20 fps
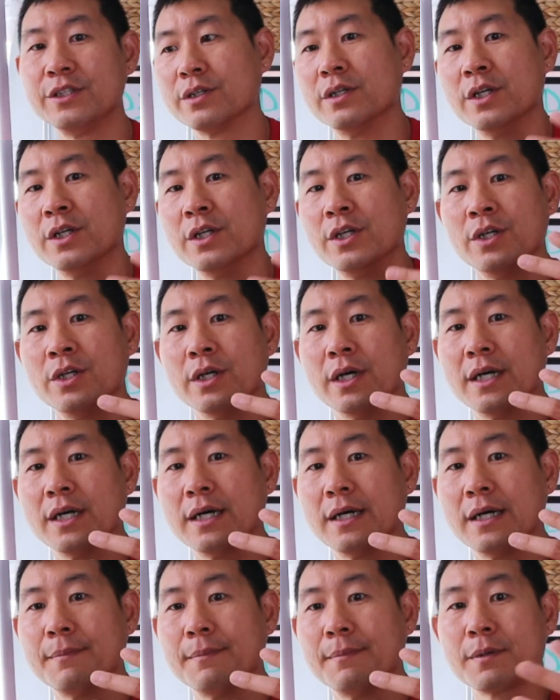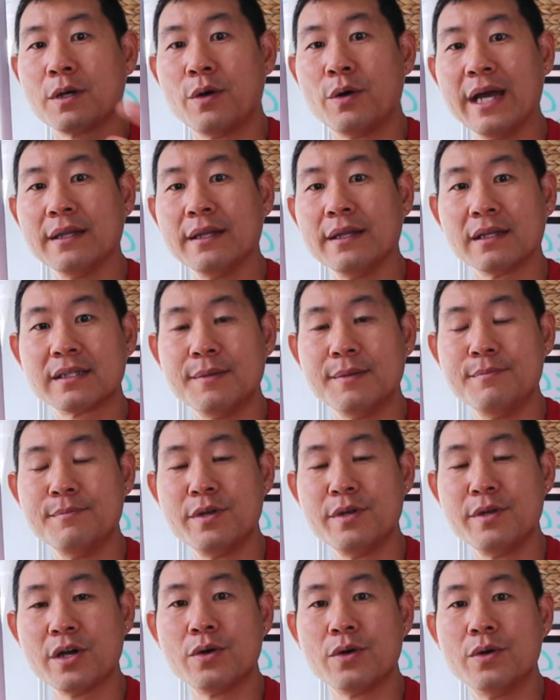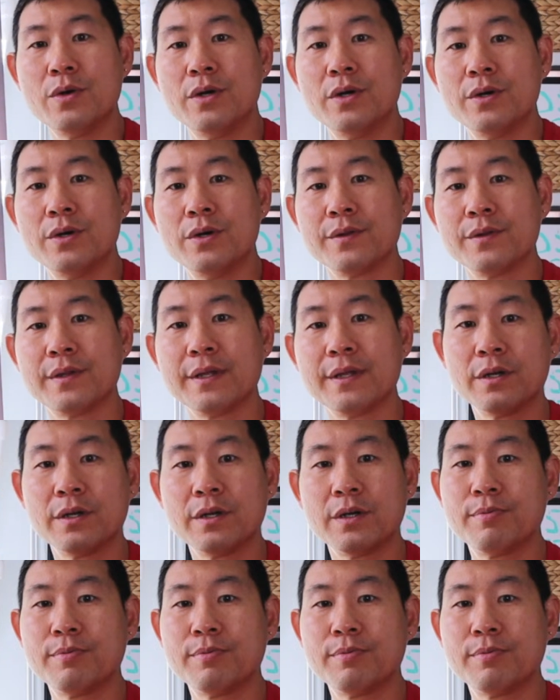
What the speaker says: go ahead and let them know that there are programs,